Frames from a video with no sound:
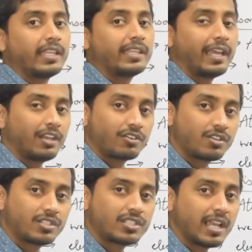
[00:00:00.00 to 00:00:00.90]
The
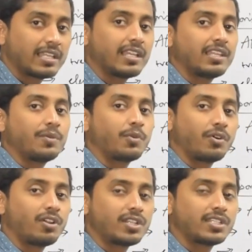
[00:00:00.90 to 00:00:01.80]
electron charge and the
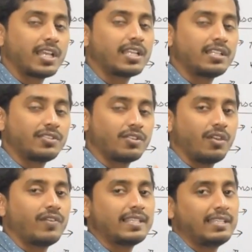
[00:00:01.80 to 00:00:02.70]
proton charge is
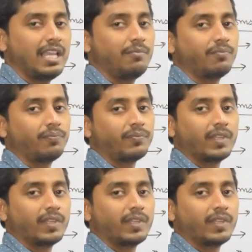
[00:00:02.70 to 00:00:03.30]
always same,